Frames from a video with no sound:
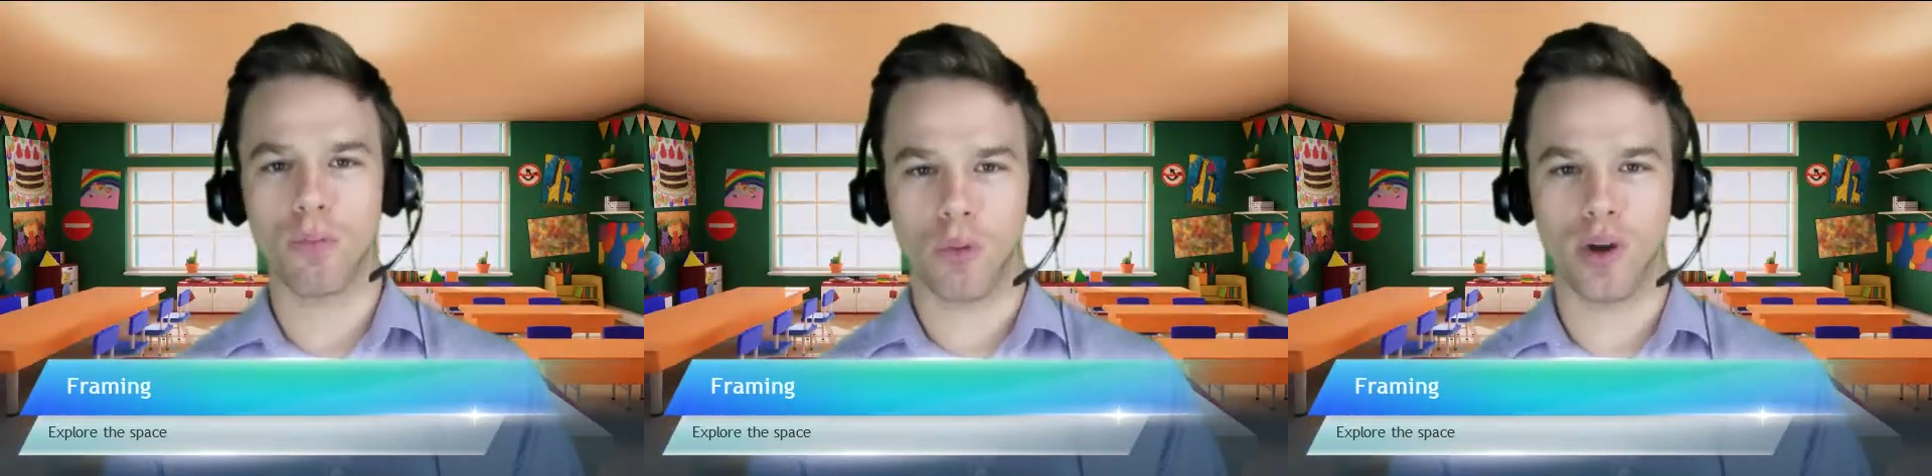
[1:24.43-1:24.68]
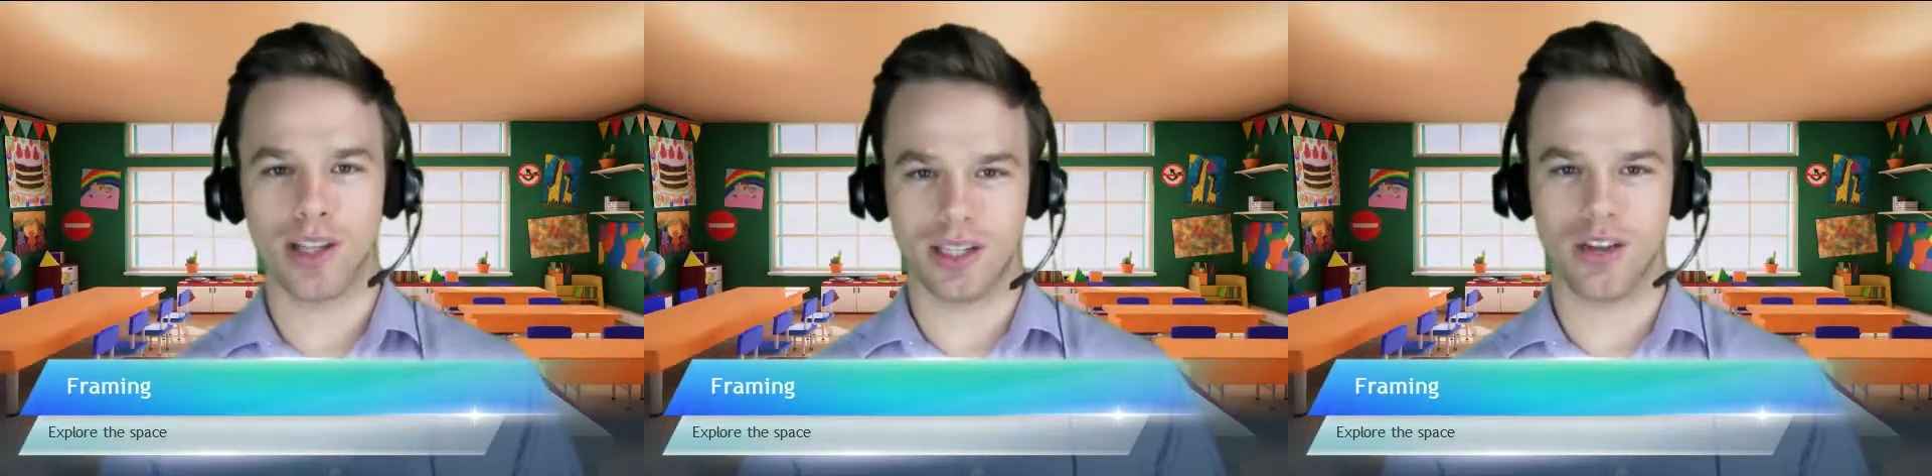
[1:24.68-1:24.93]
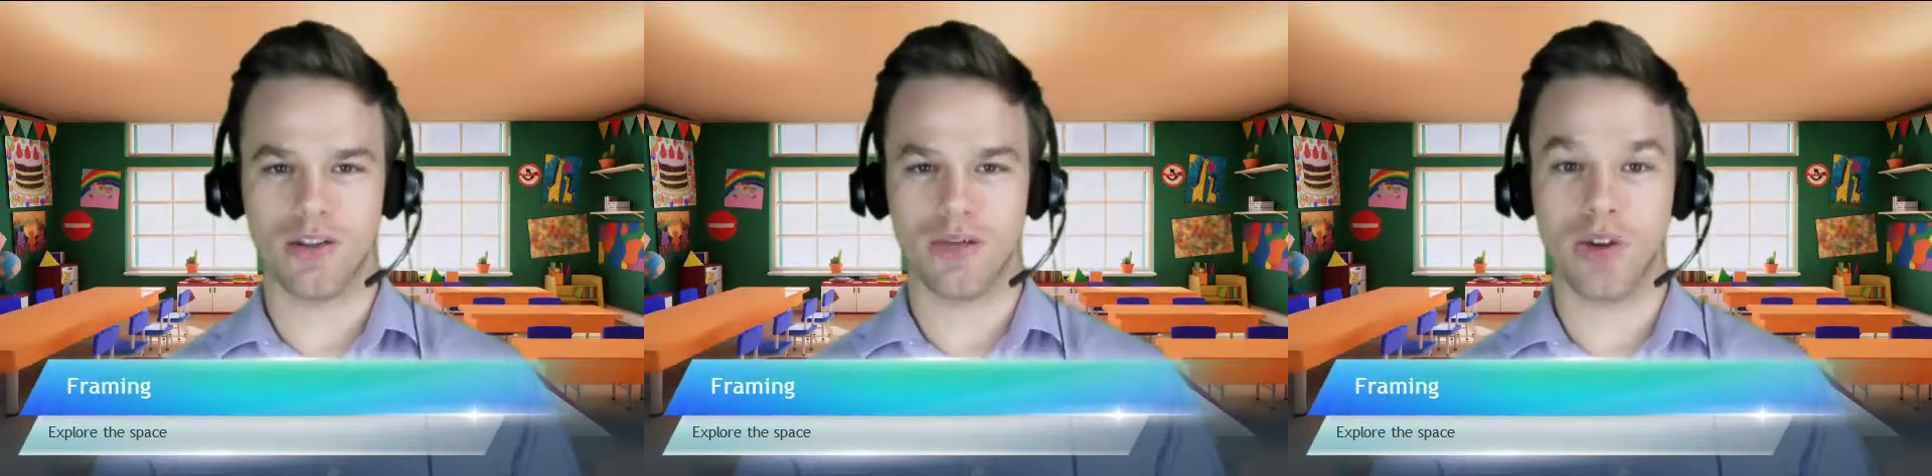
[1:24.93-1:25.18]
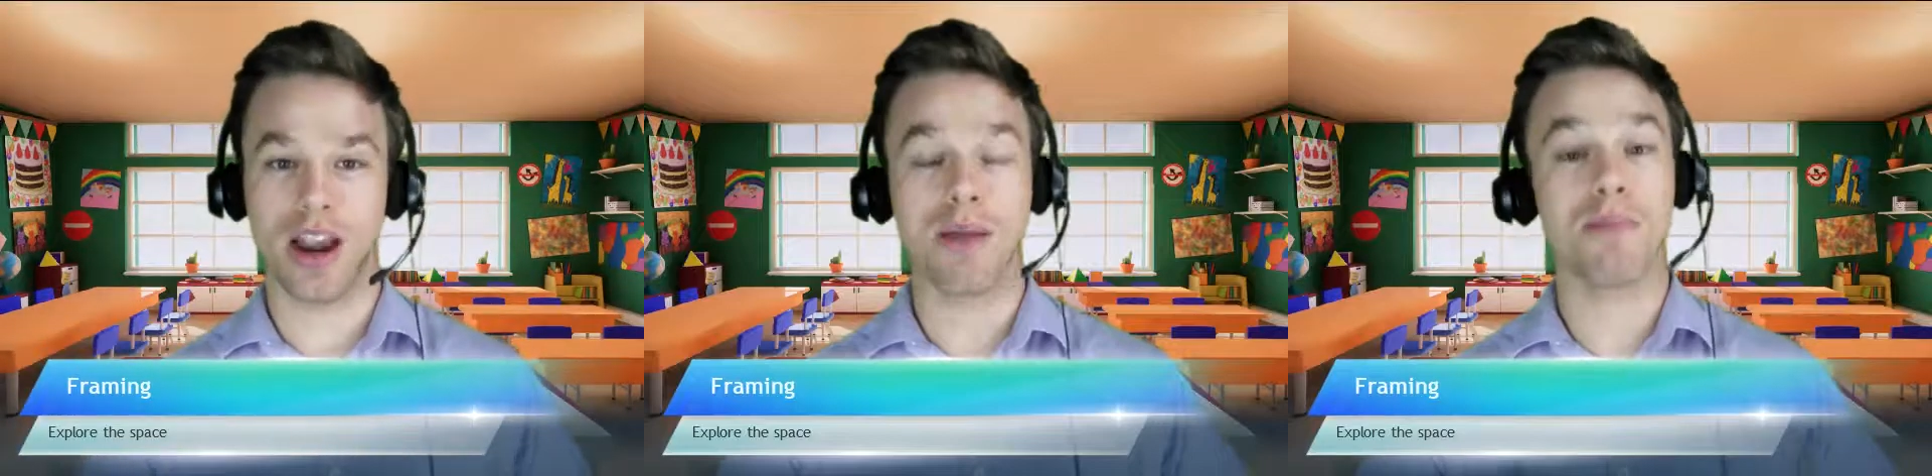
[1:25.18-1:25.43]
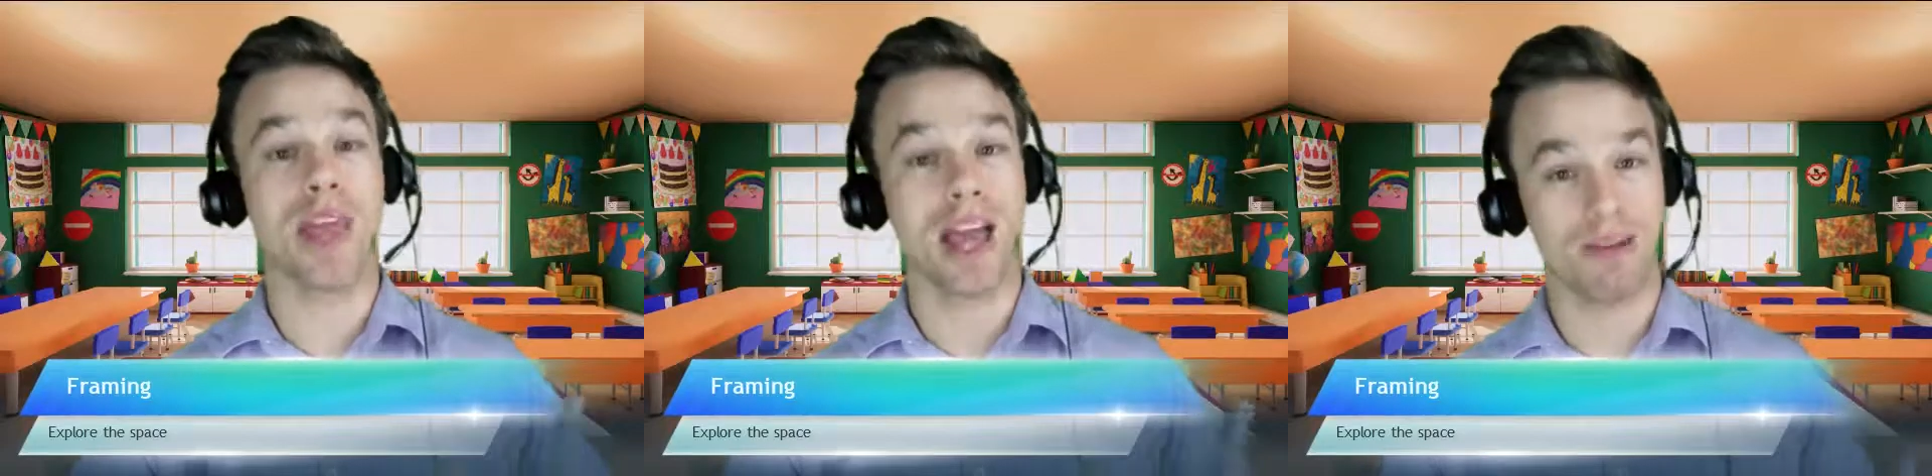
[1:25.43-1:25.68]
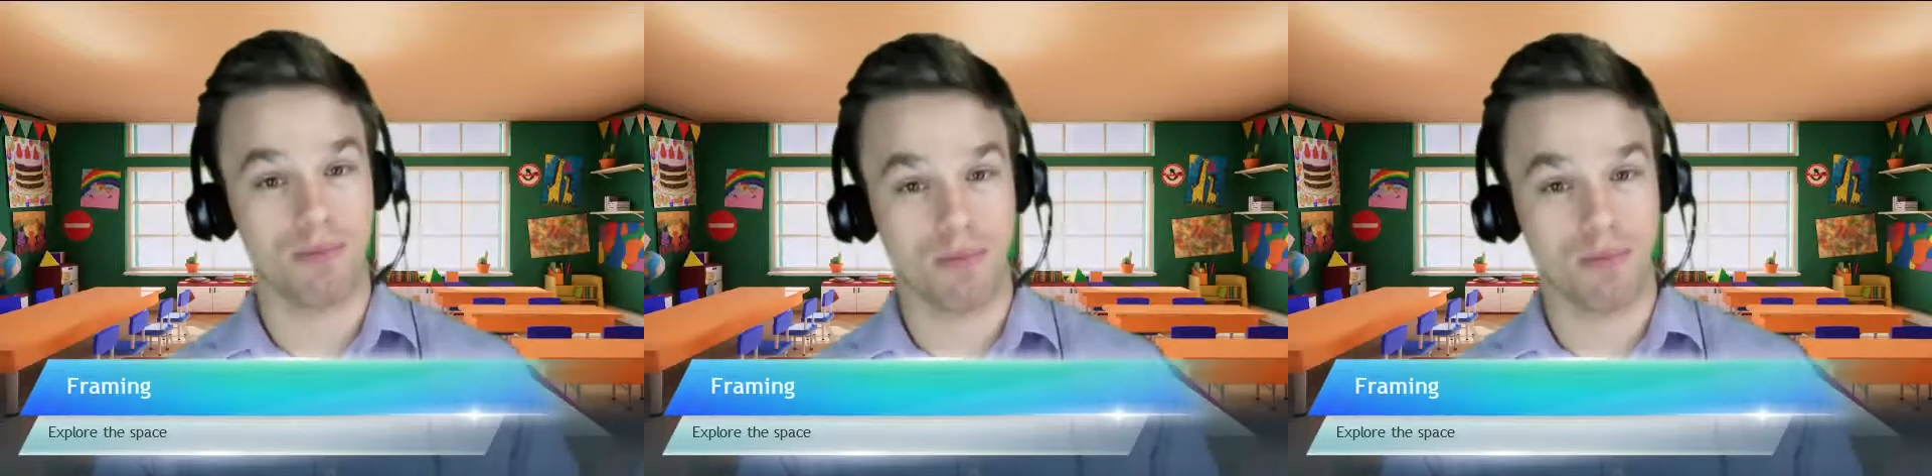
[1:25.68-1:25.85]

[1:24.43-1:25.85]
points in your frame that